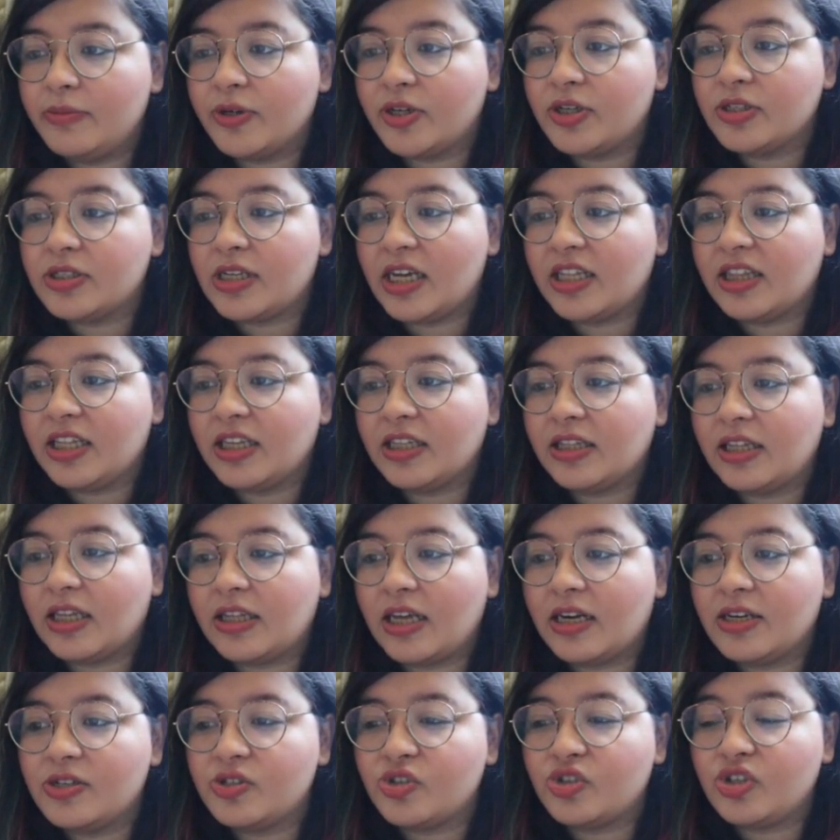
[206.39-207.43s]
because I think that
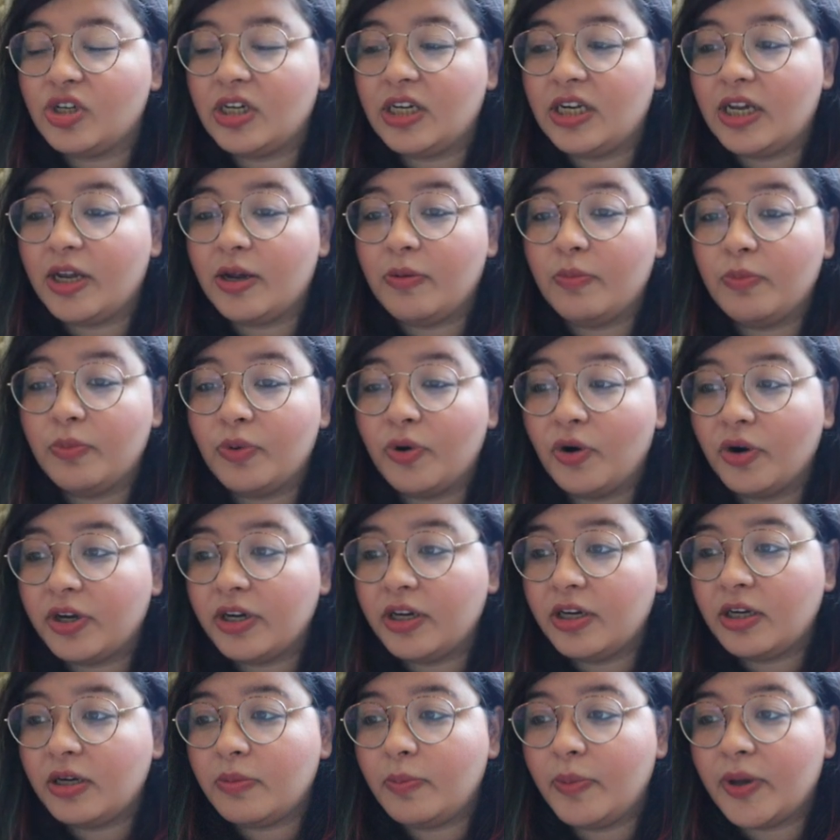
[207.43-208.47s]
that is really
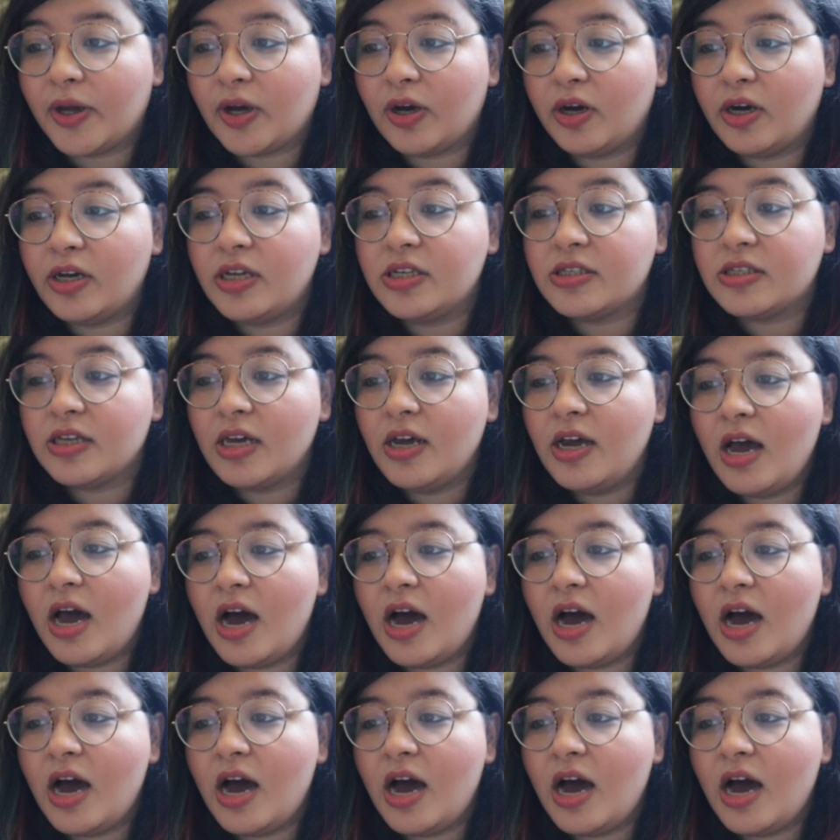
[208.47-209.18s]
important, because